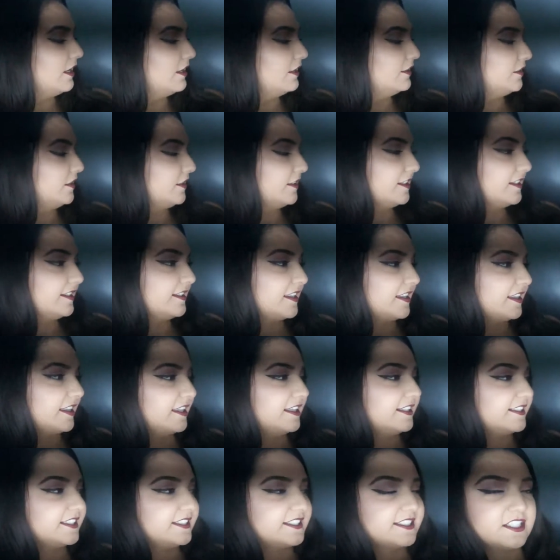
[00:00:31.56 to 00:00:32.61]
So this,
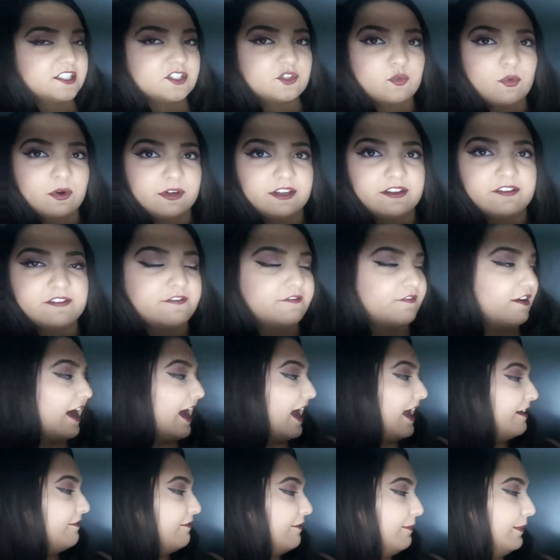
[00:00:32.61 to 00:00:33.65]
this is the
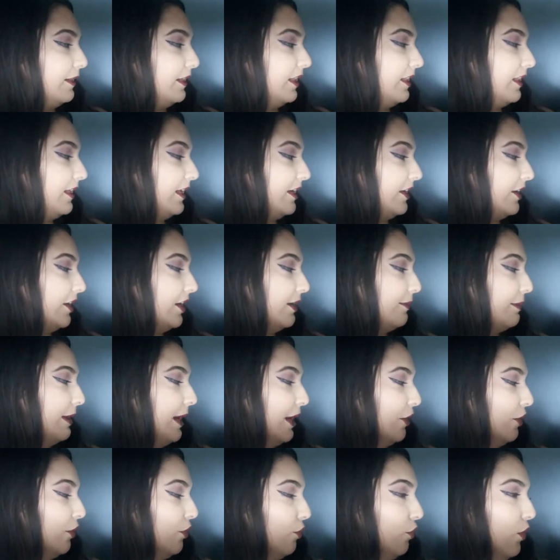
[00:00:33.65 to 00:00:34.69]
twenty-five milliliter
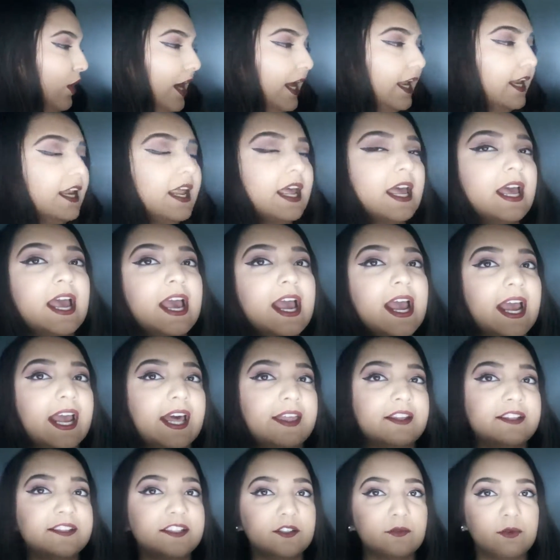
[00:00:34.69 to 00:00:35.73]
barrel one,
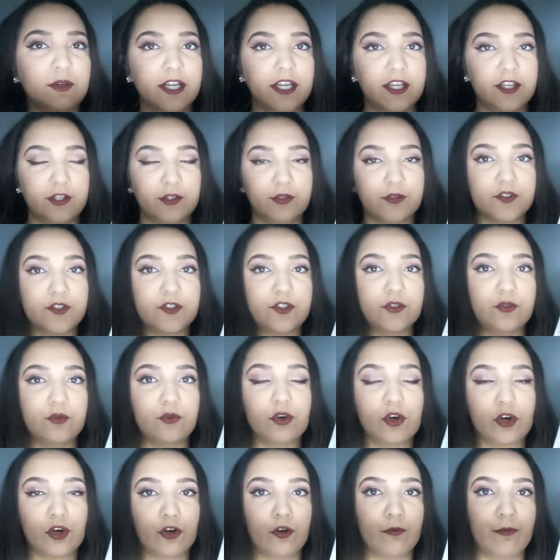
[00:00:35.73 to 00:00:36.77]
and this is what I use to
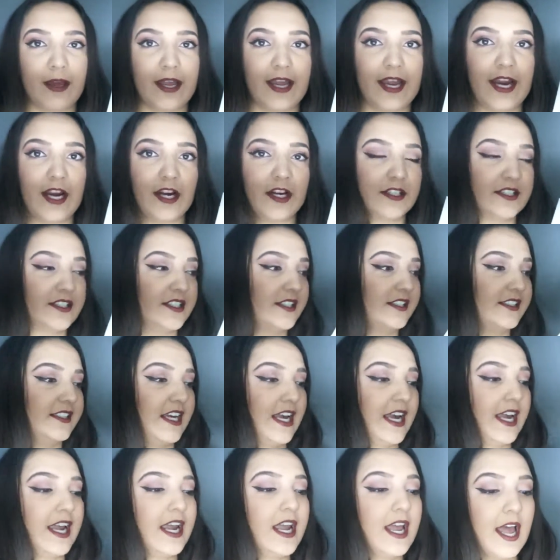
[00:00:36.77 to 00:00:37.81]
curl my hair
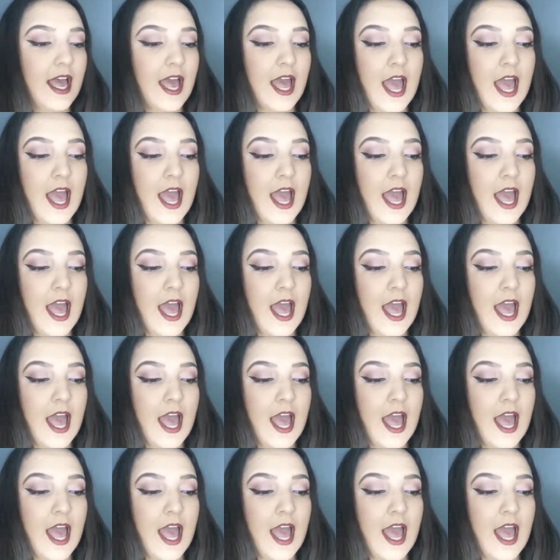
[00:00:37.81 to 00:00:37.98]
today.